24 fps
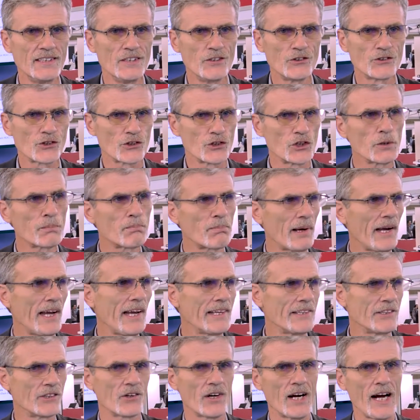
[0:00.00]
So you're
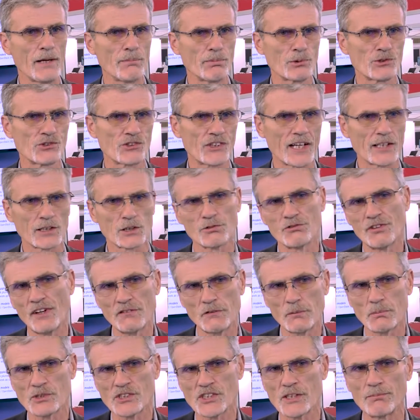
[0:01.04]
paying your hyperscaler
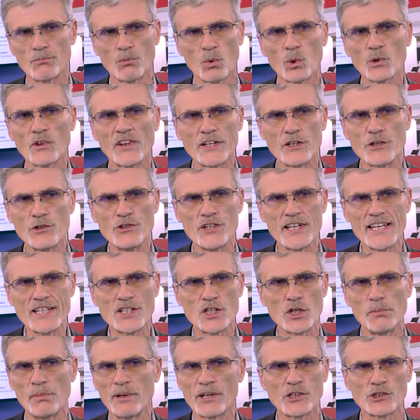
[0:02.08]
fifty percent more than you need
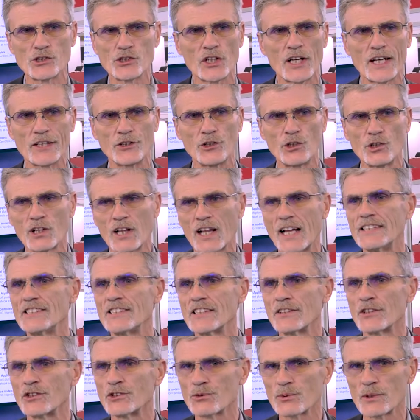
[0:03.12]
to because you're not
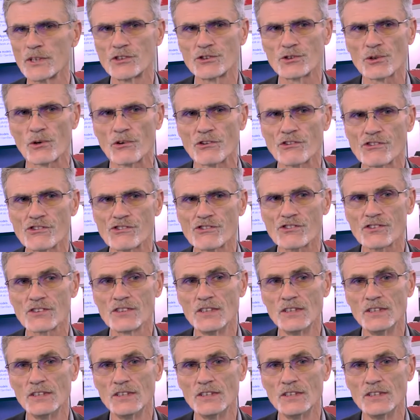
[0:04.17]
utilizing those resources.